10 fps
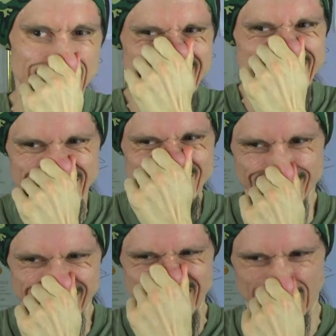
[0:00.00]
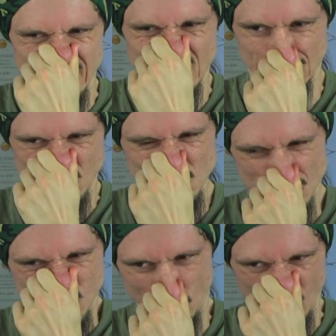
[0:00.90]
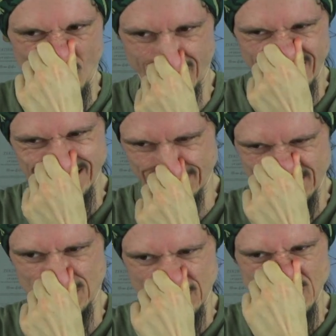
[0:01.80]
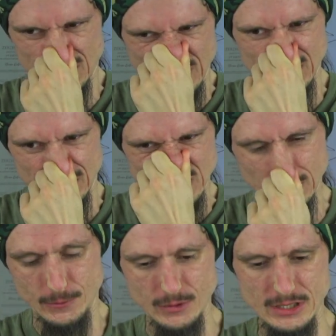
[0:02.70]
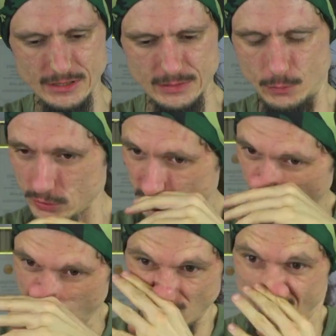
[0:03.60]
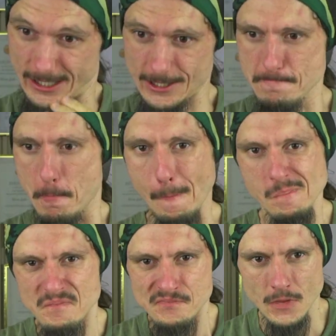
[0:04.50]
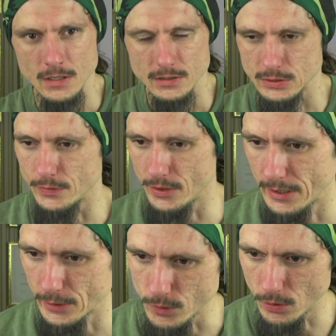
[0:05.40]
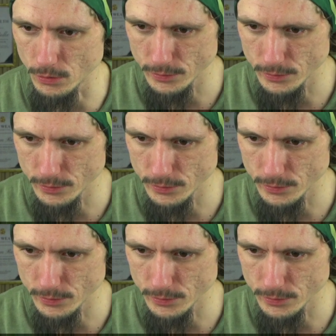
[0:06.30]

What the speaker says: And so yeah, the solution to all of that really is more social connection. So for that, we're already